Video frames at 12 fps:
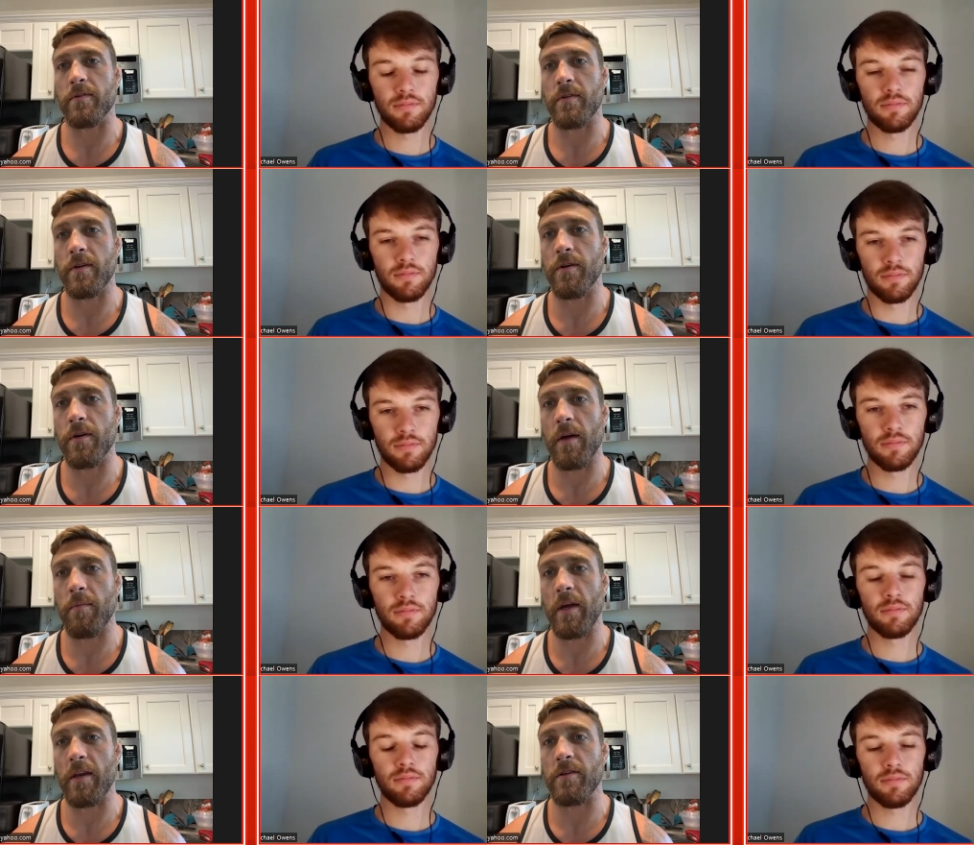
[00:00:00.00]
Speaker 1: You know what I
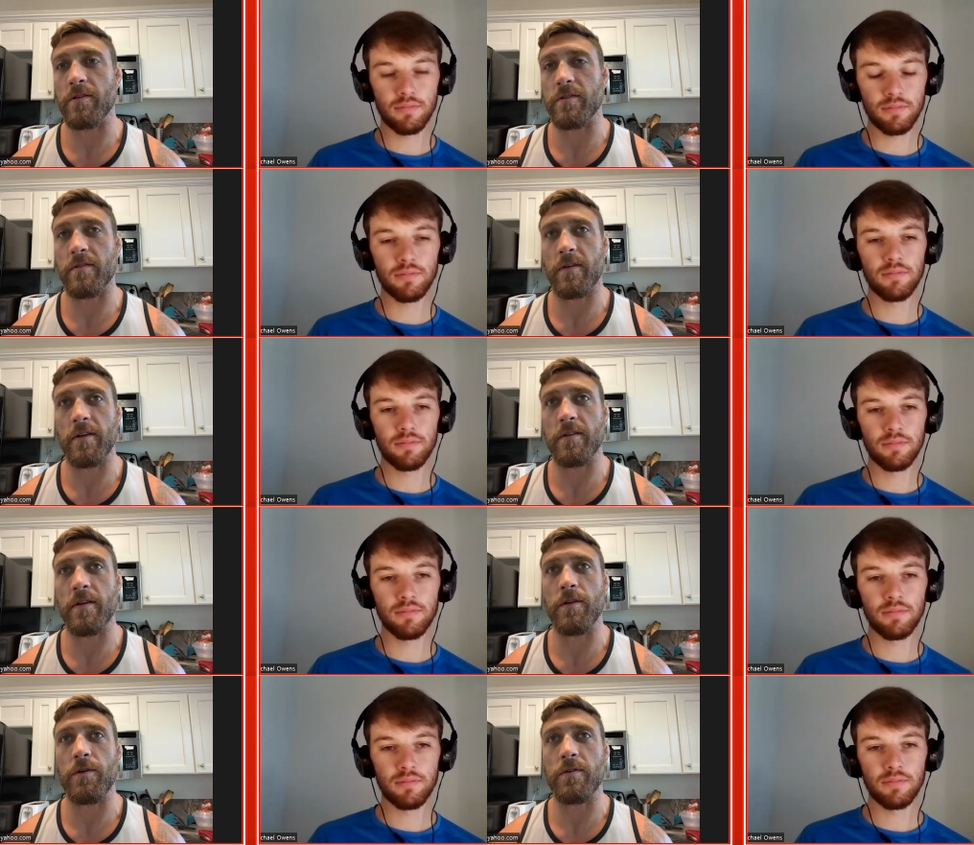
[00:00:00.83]
mean? And just mm.
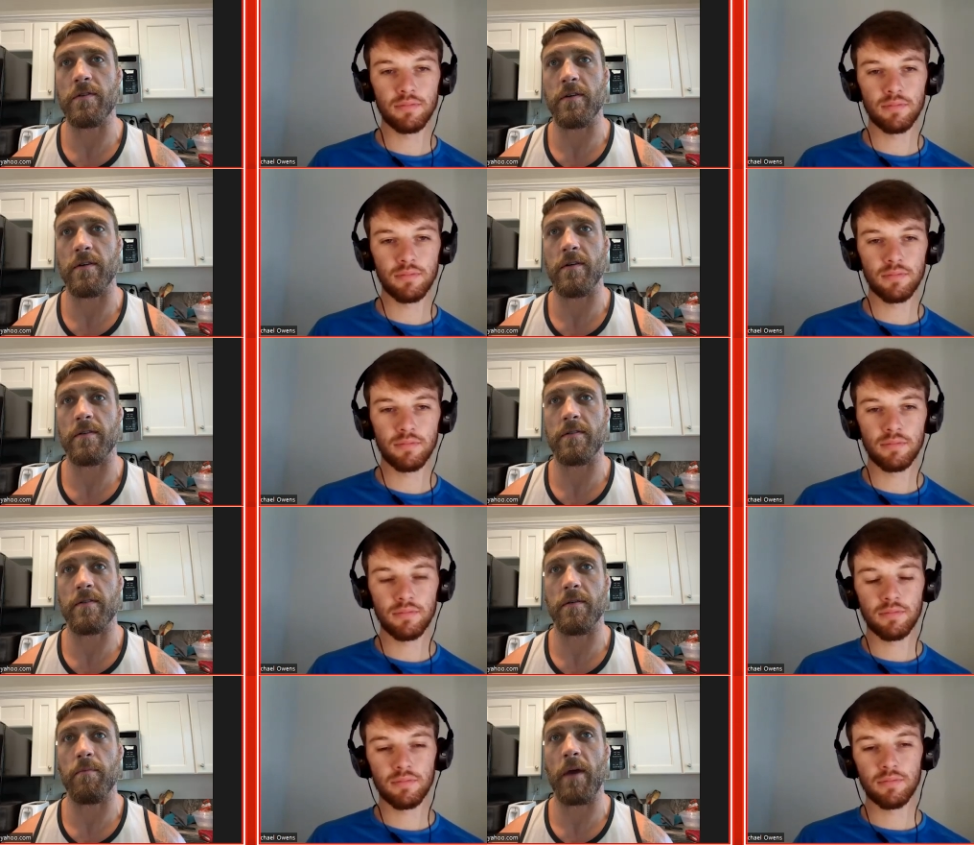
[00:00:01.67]
continue to
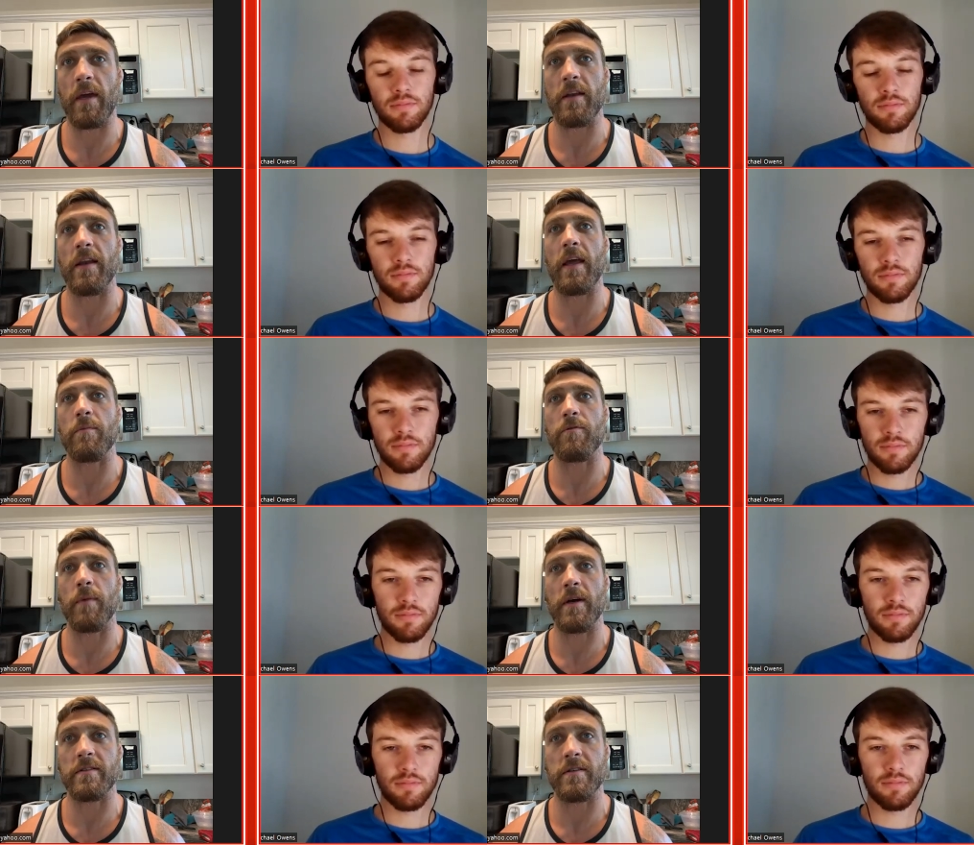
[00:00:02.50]
to make a name for
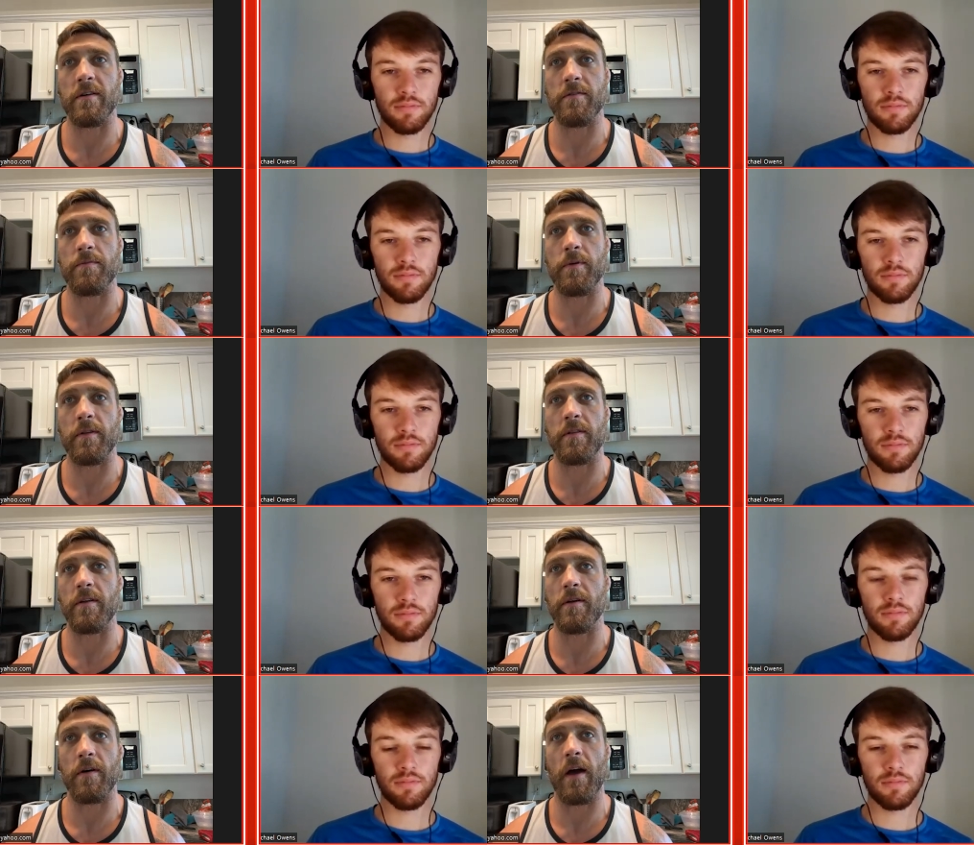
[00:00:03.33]
myself. But
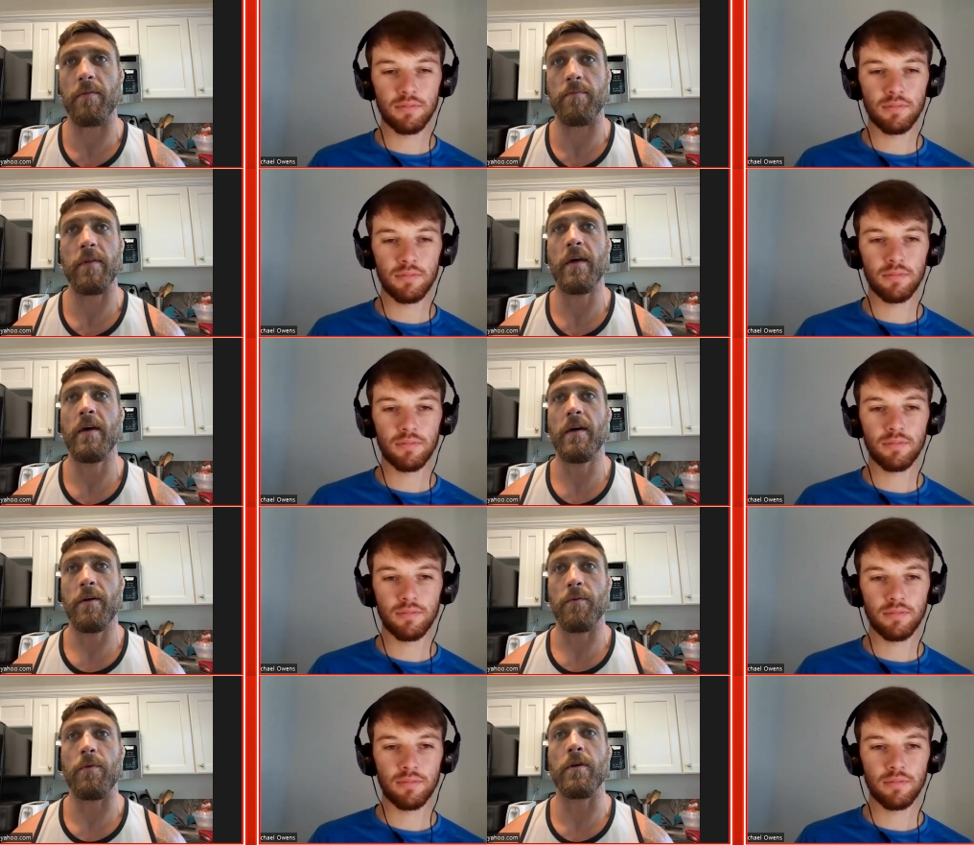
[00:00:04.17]
you know, I
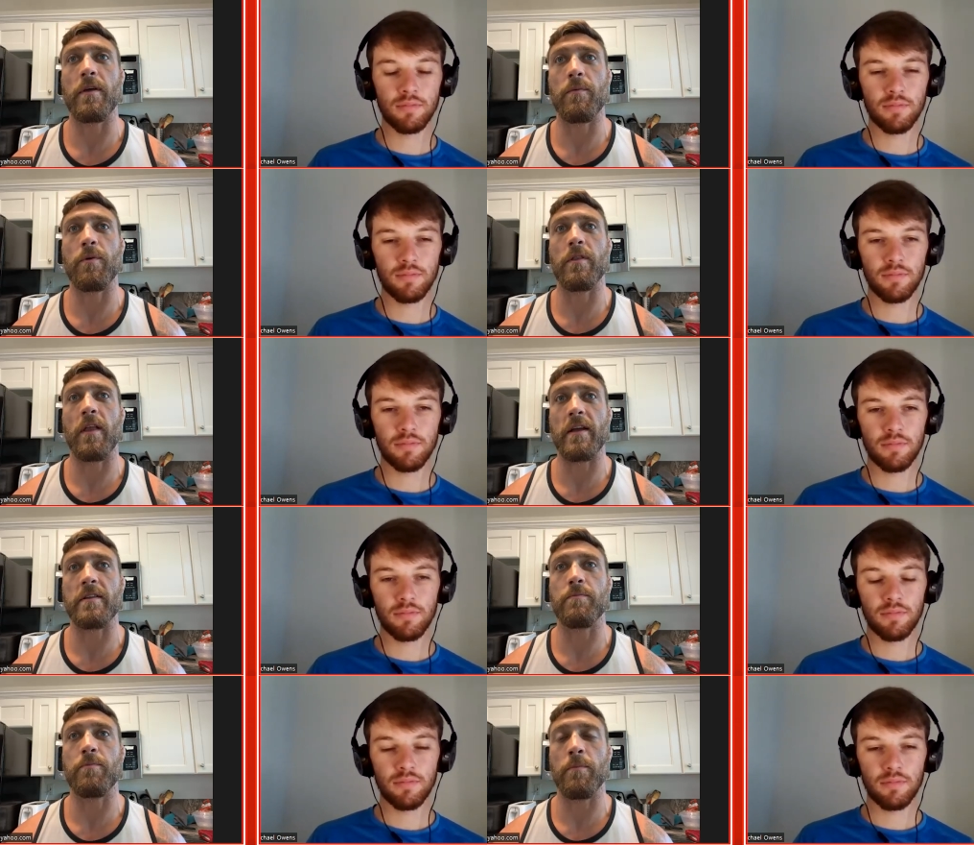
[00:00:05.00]
really would like to
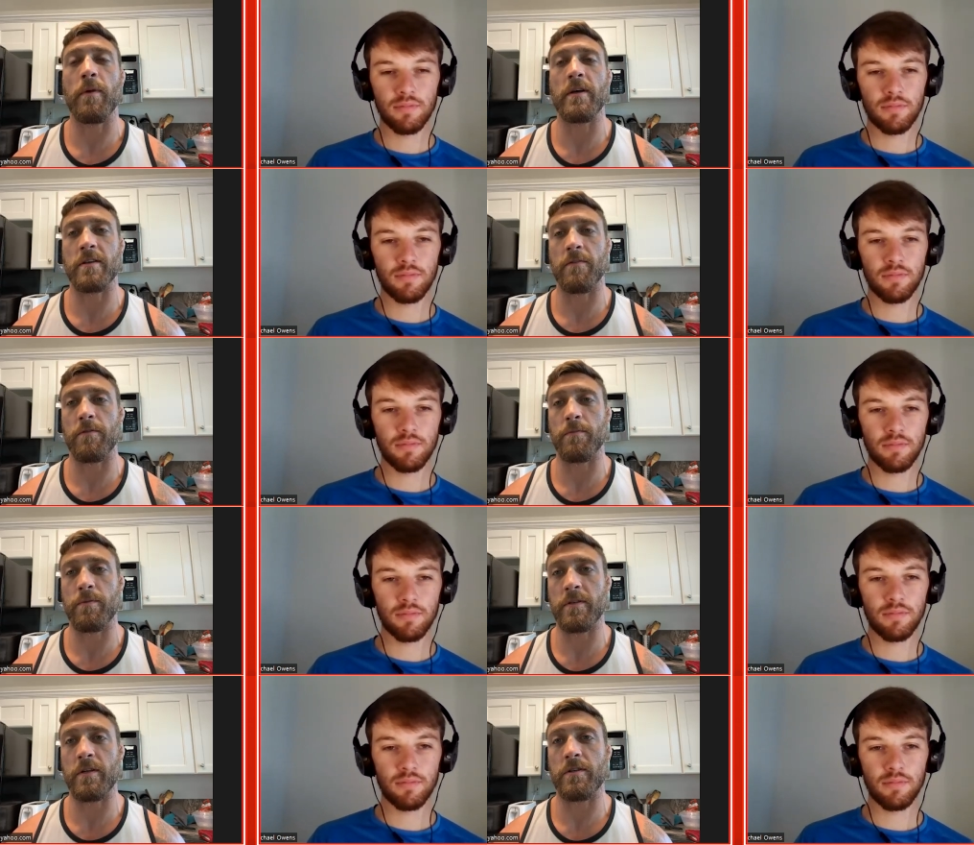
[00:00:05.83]
put myself
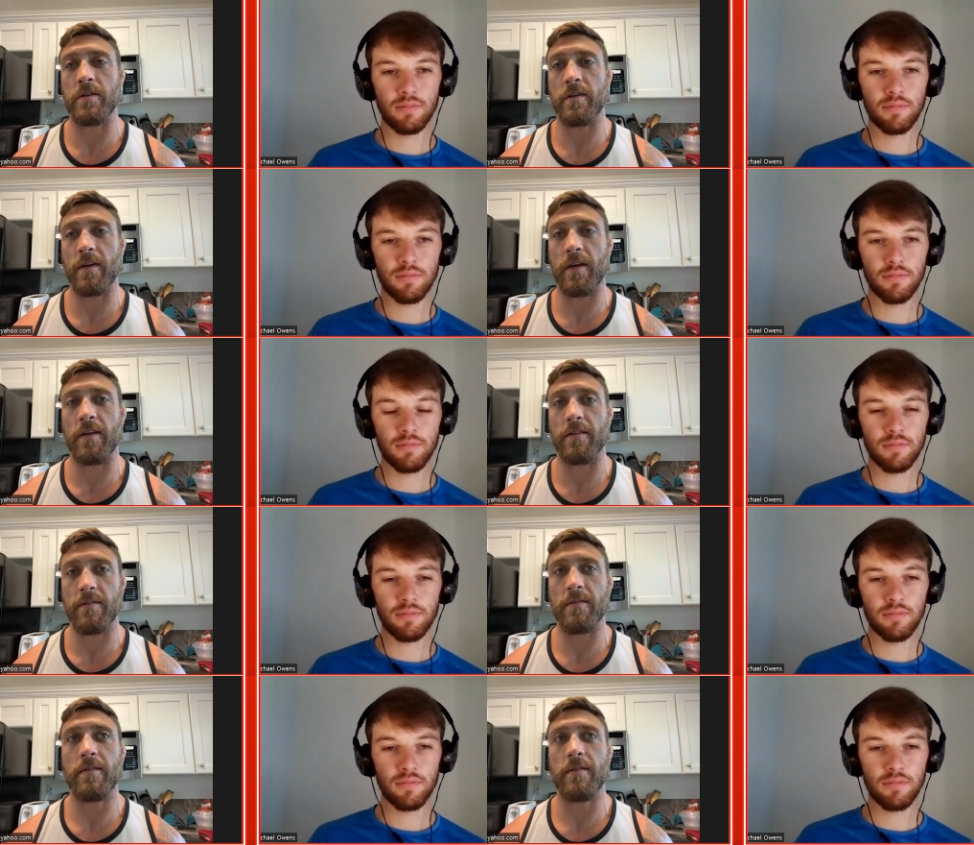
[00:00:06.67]
in position to get,